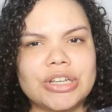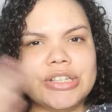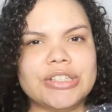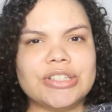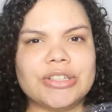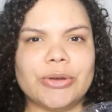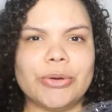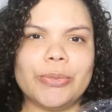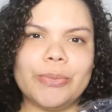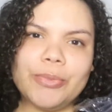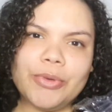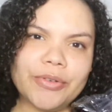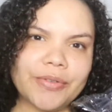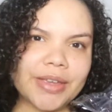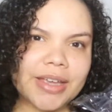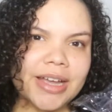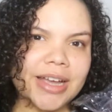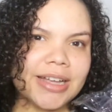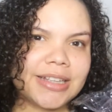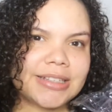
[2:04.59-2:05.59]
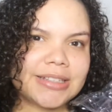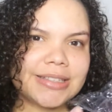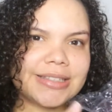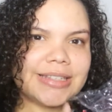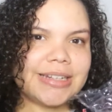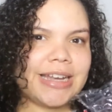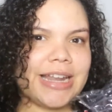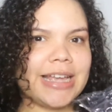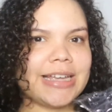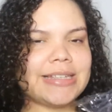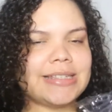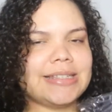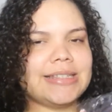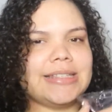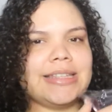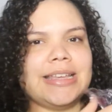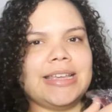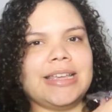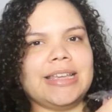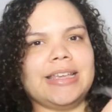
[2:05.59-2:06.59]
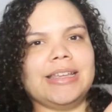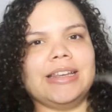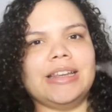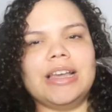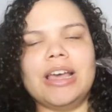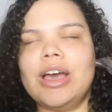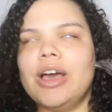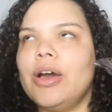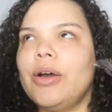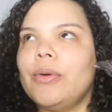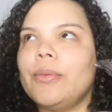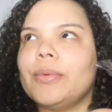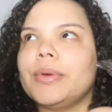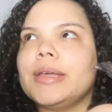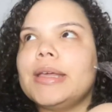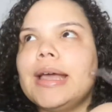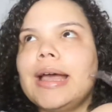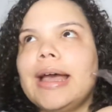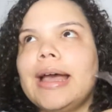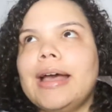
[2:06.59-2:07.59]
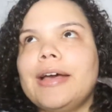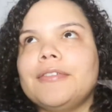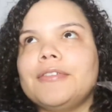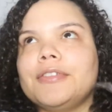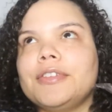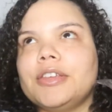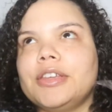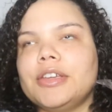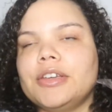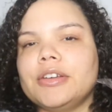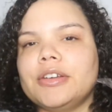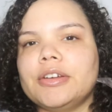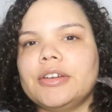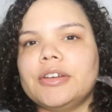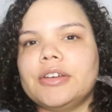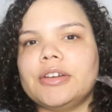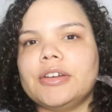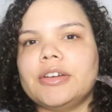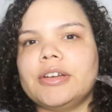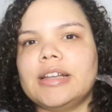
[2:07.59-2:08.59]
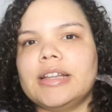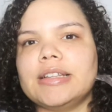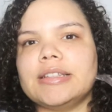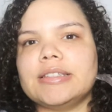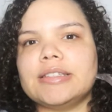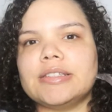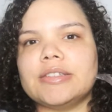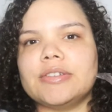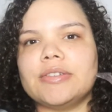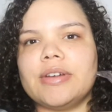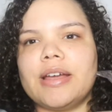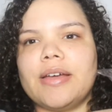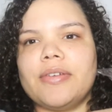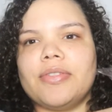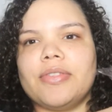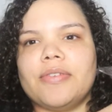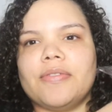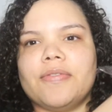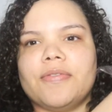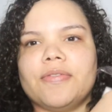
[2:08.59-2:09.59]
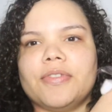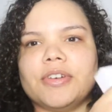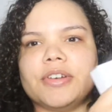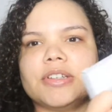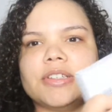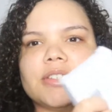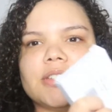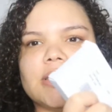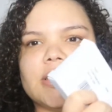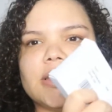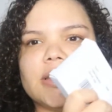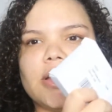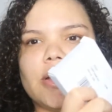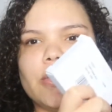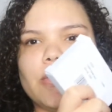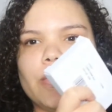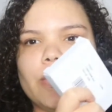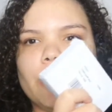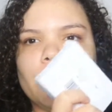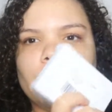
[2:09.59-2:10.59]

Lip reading: So moving on to the next thing we have here. Let's grab the first thing. Oh,